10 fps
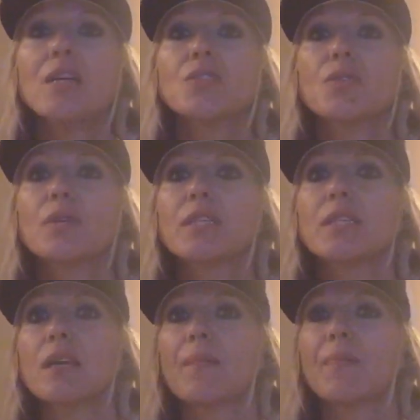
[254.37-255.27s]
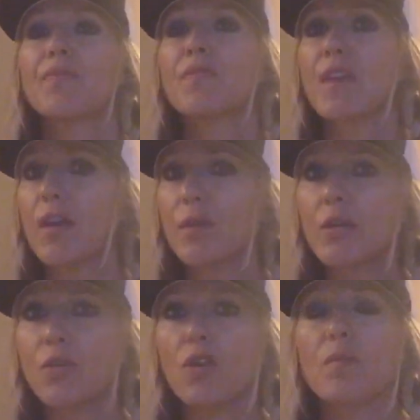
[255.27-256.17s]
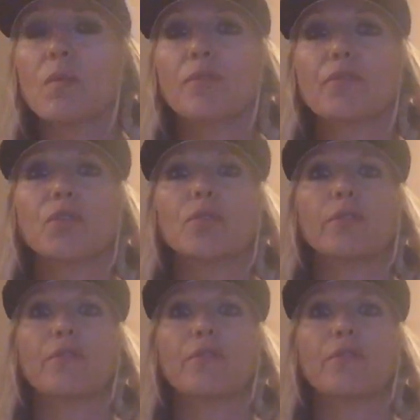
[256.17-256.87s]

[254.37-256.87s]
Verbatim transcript: So it's very normal for you to